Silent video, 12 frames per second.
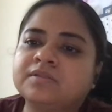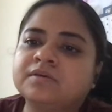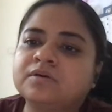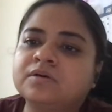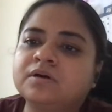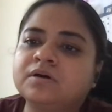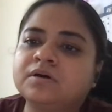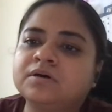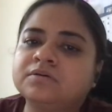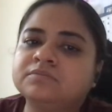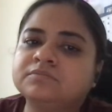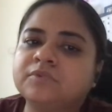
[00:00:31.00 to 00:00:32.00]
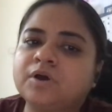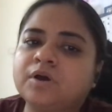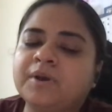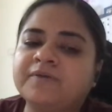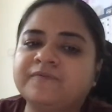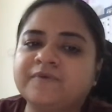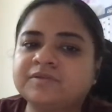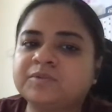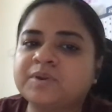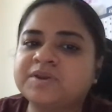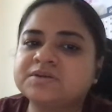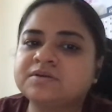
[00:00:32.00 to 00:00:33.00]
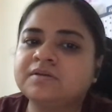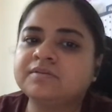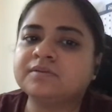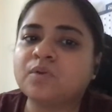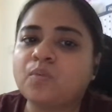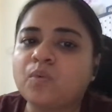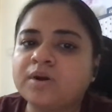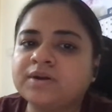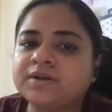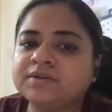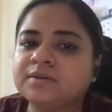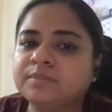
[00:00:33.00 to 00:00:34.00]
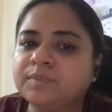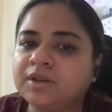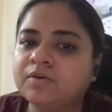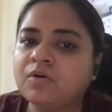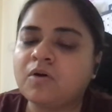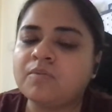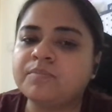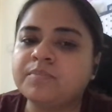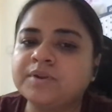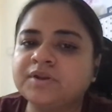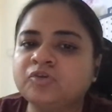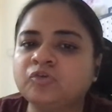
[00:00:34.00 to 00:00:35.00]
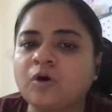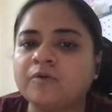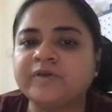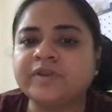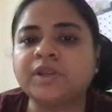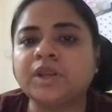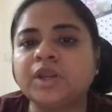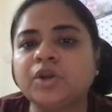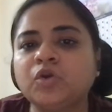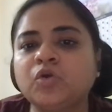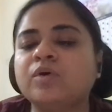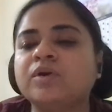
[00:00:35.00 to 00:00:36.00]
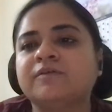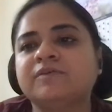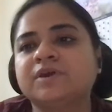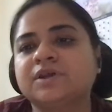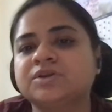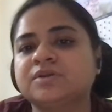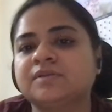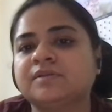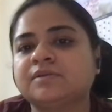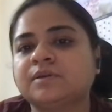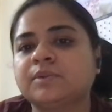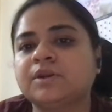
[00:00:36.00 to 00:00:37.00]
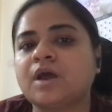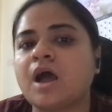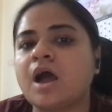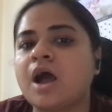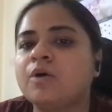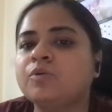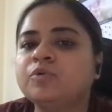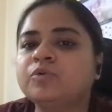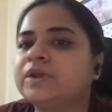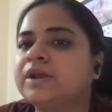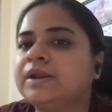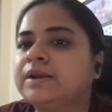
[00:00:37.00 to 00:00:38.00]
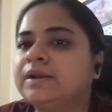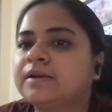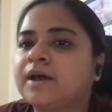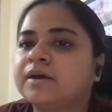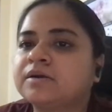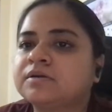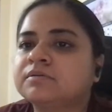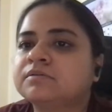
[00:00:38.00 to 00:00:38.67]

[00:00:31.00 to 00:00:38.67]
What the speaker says: So, my first question is, what are the main components of an indoor navigation system and how do they interact?